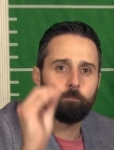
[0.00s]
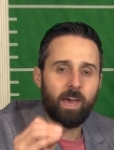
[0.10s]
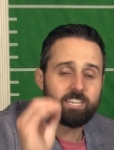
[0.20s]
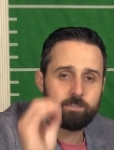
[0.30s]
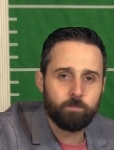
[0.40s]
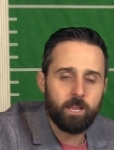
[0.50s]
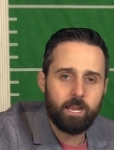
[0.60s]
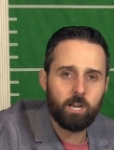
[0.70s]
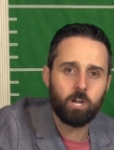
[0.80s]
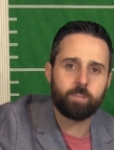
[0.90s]
best
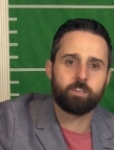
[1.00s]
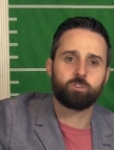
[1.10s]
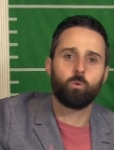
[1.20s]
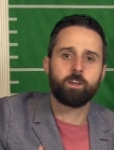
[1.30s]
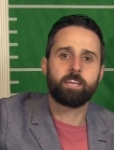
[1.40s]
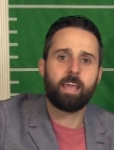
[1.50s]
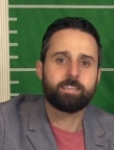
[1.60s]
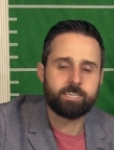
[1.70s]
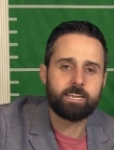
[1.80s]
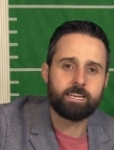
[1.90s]
player in the
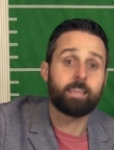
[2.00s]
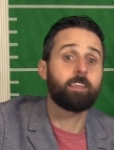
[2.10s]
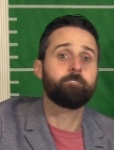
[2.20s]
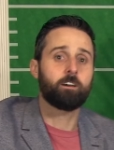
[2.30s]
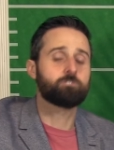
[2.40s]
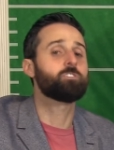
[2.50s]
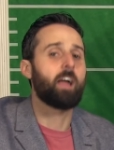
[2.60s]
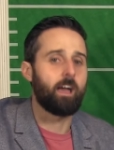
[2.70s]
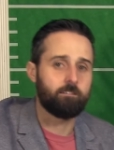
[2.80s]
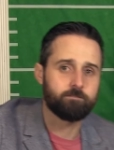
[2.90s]
2018 NFL
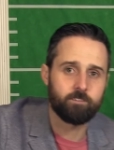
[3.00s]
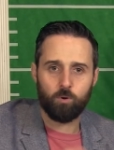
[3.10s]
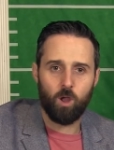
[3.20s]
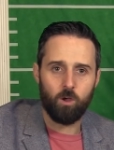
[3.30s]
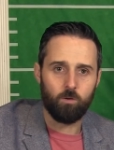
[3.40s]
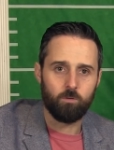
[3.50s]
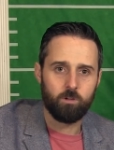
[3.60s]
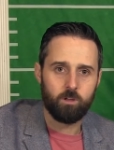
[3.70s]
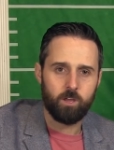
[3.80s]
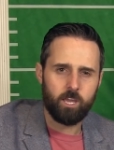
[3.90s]
draft. Pro,
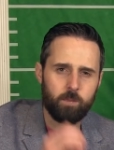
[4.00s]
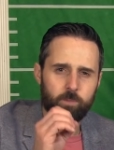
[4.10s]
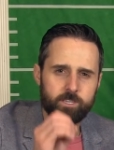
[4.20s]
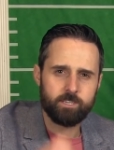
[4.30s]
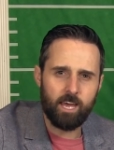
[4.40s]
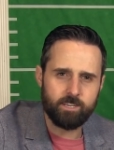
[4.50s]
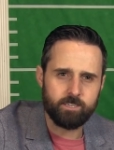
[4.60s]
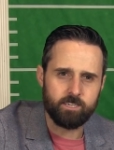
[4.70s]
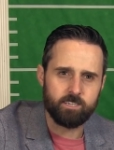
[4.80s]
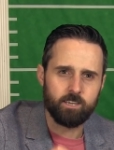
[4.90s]
he
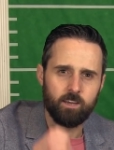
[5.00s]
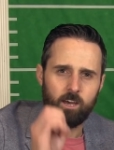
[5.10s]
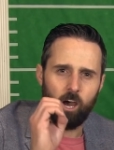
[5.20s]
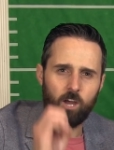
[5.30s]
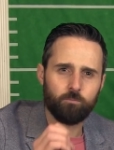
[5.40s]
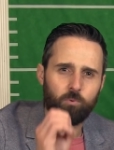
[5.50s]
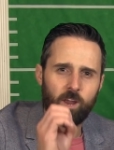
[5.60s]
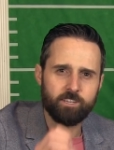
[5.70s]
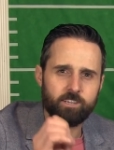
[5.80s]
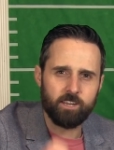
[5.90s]
possesses
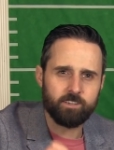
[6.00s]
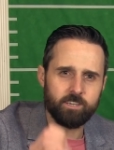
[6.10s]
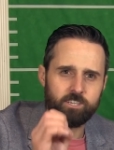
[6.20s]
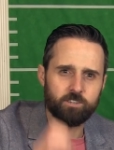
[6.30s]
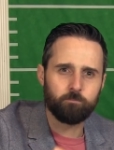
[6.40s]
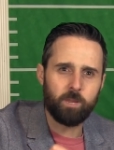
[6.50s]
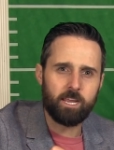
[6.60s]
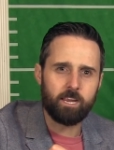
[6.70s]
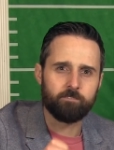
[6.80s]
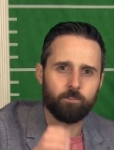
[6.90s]
unprecedented
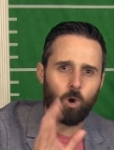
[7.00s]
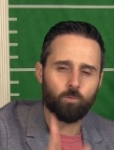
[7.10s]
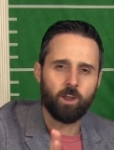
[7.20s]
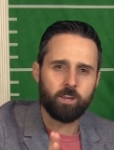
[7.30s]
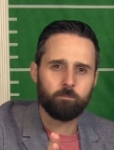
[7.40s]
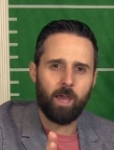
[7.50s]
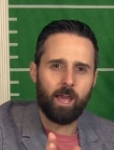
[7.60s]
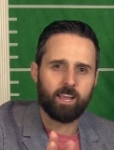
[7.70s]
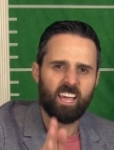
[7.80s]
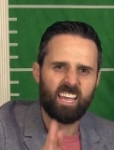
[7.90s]
speed for a running
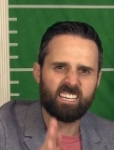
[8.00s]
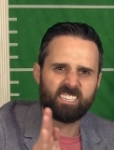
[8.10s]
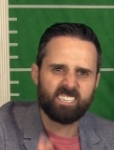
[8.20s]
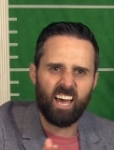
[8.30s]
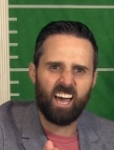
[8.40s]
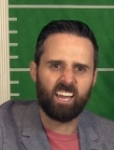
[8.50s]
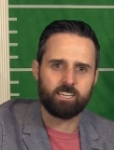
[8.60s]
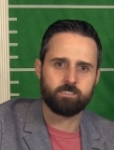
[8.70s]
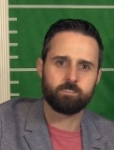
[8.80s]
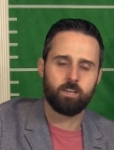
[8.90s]
back his
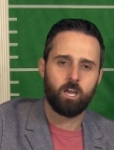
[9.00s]
size.